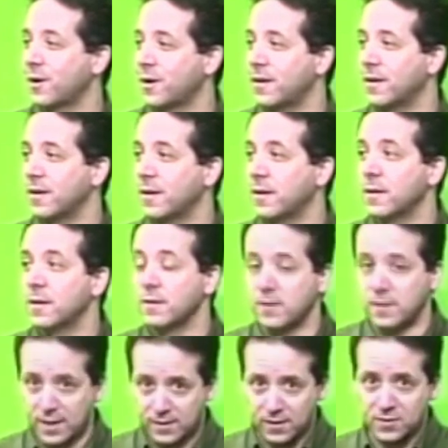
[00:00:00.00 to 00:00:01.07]
good.
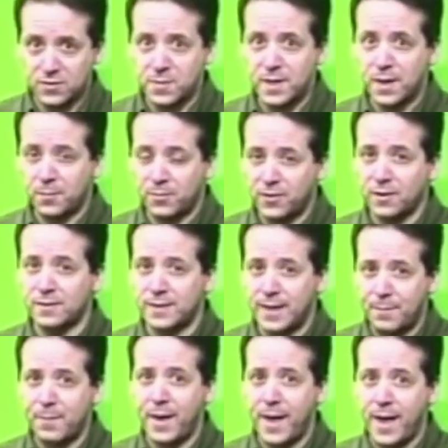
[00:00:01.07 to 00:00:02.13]
That doesn't mean I'm still
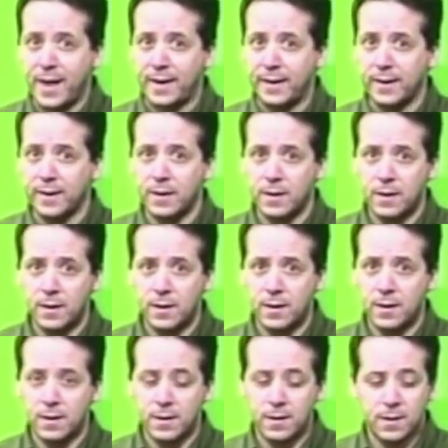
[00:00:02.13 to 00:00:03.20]
not mad.
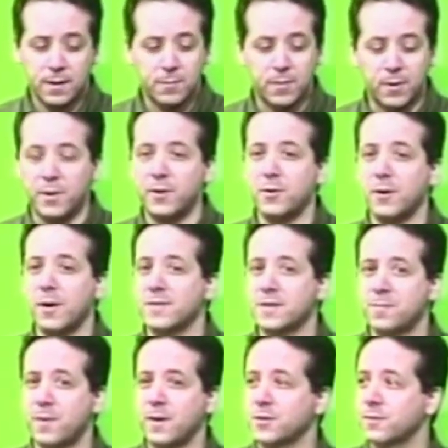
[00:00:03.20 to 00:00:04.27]
But we do have a
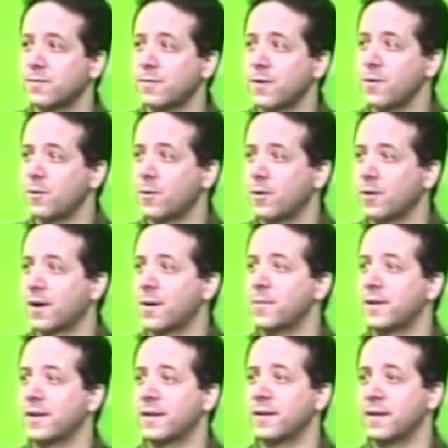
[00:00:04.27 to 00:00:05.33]
special phone call
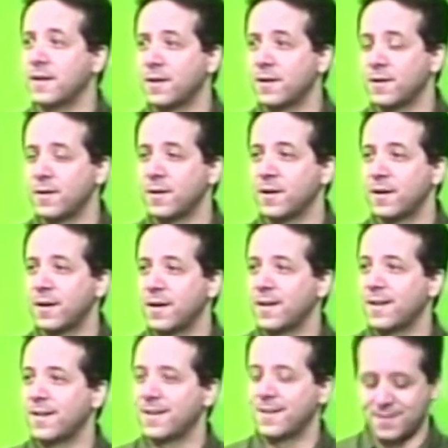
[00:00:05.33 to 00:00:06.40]
coming in.
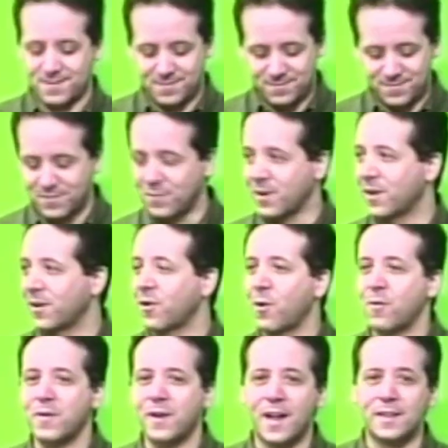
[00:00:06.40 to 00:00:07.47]
We're going to go
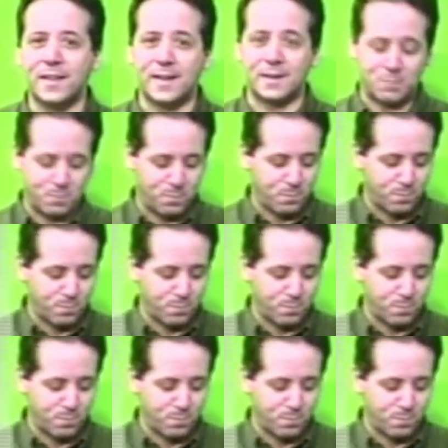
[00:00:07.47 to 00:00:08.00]
over to Eileen.